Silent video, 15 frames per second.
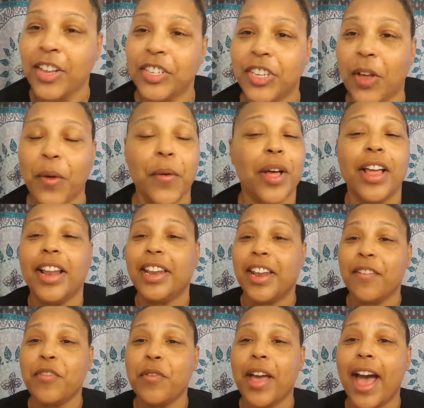So,
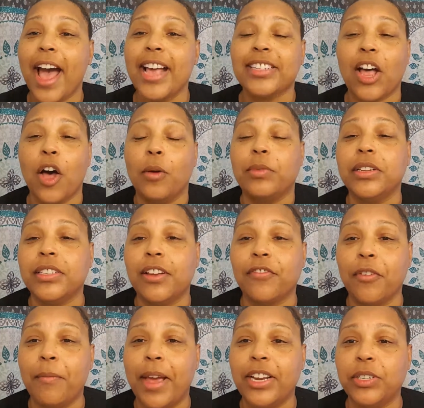love you guys. I hope this
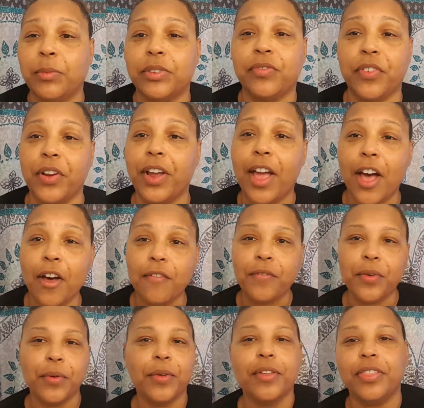information was very
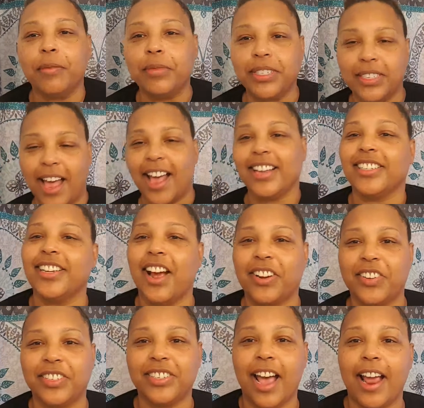helpful. The massage
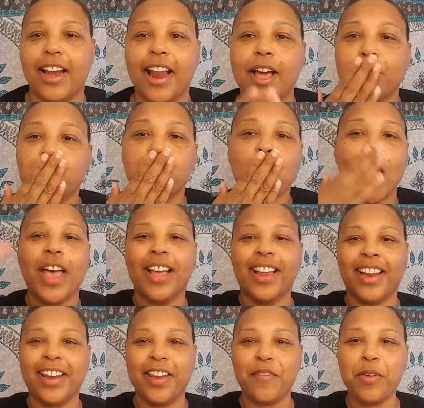doctor signing out.
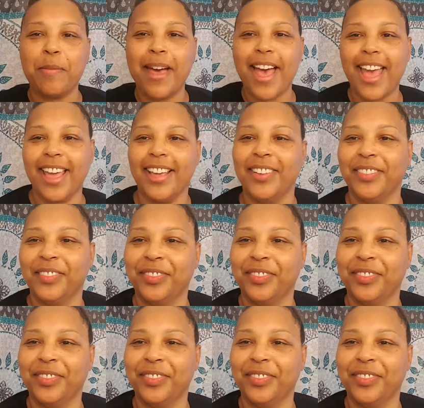Love you. Bye.